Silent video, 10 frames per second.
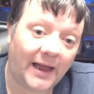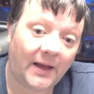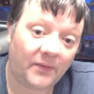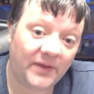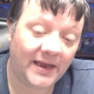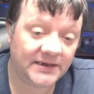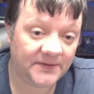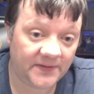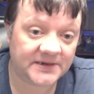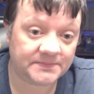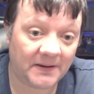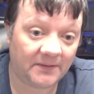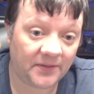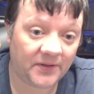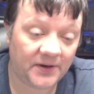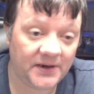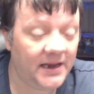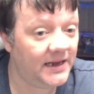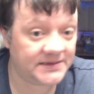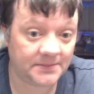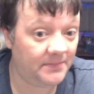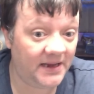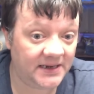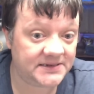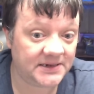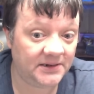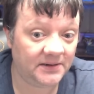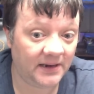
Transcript: at the end of this marathon is amazing.